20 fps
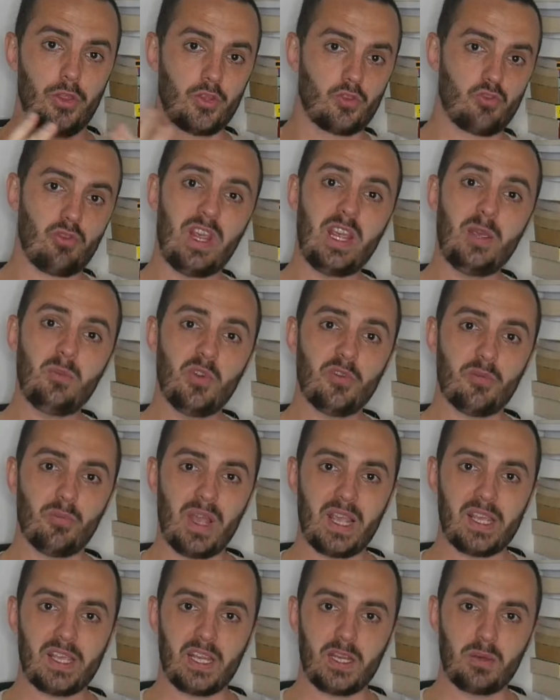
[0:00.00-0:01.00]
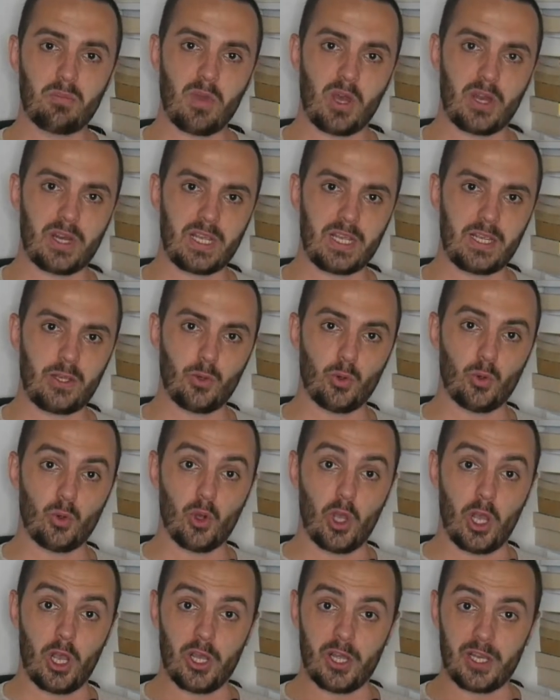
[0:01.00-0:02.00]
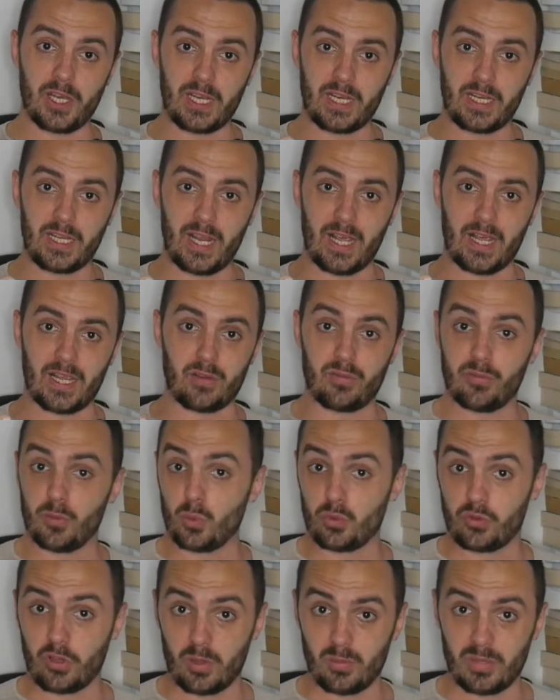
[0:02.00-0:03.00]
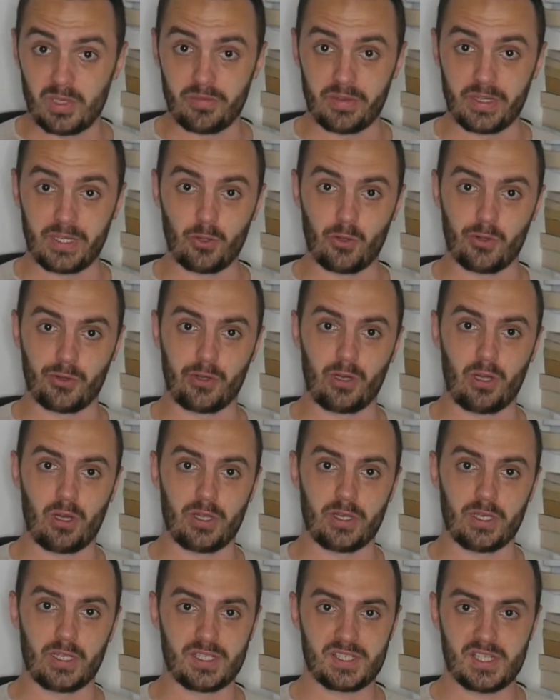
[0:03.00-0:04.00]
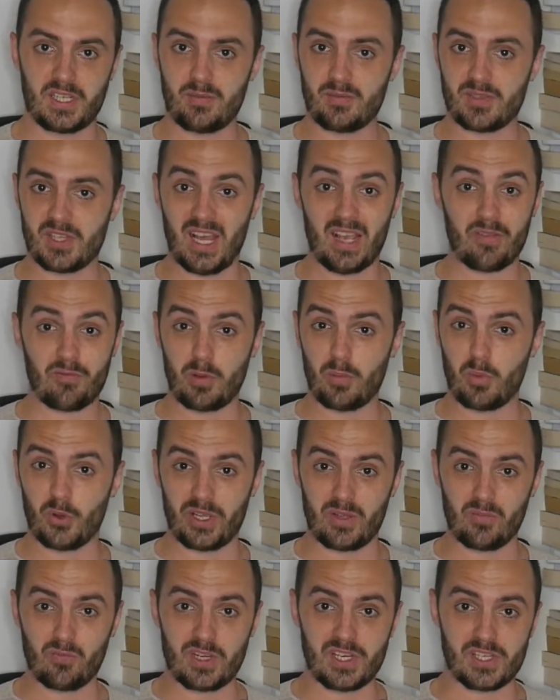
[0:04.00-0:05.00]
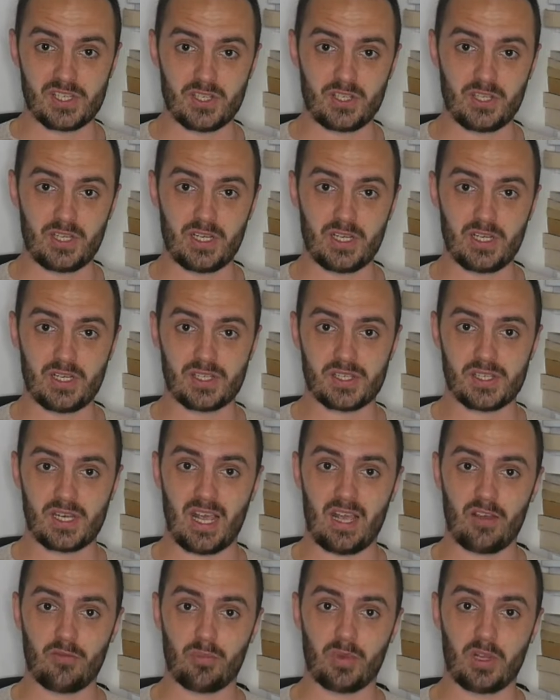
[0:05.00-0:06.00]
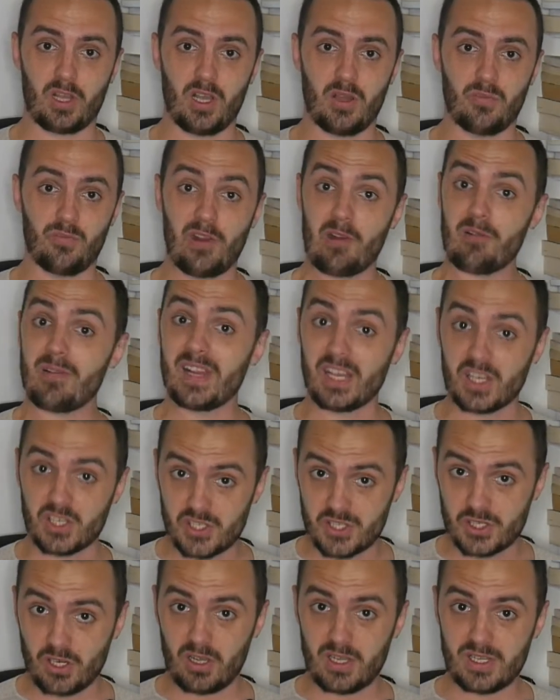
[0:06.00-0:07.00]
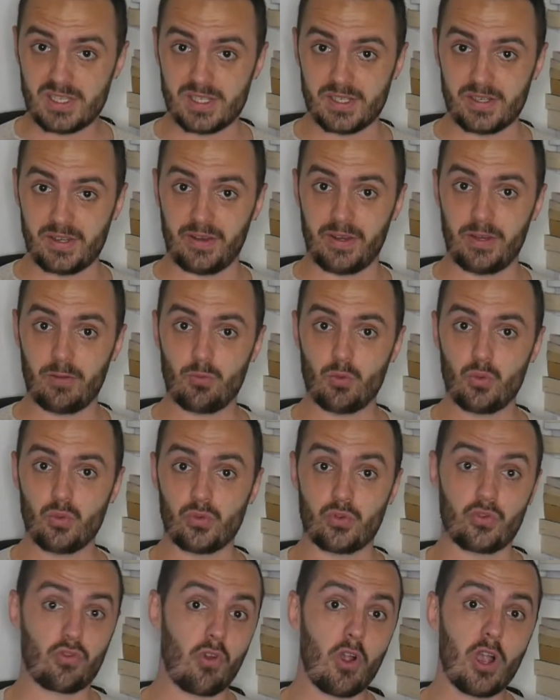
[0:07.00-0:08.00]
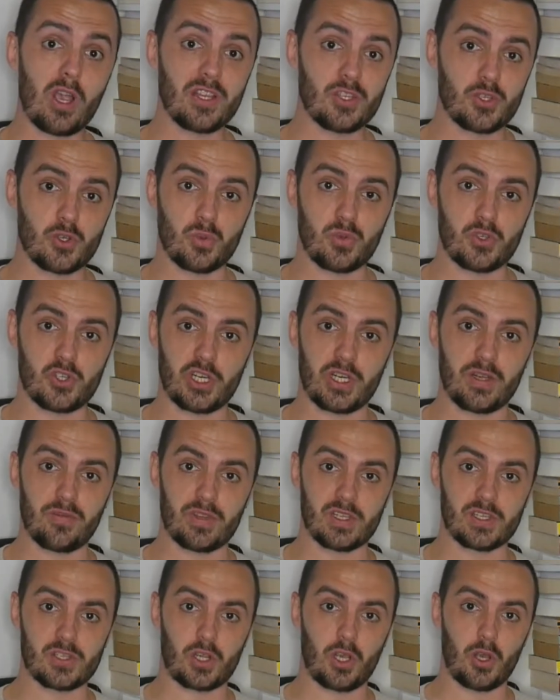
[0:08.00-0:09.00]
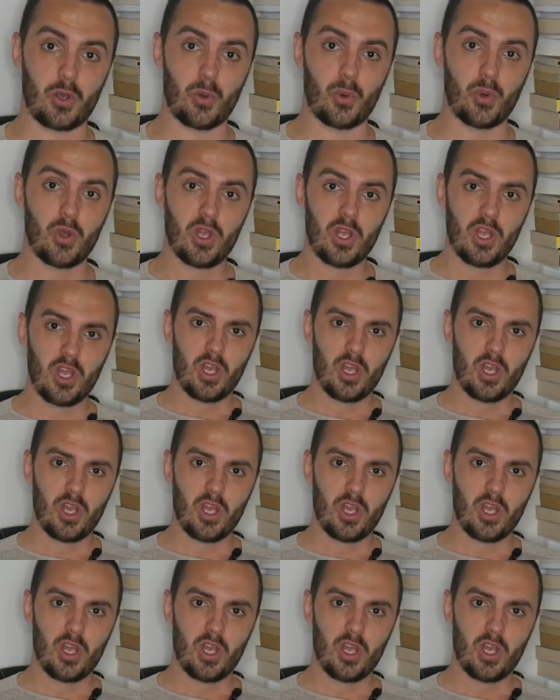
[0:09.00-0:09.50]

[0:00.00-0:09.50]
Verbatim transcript: The dream of making money or earning a full-time living online. It seems that everybody in recent years have become very excited and they're all trying to achieve this goal.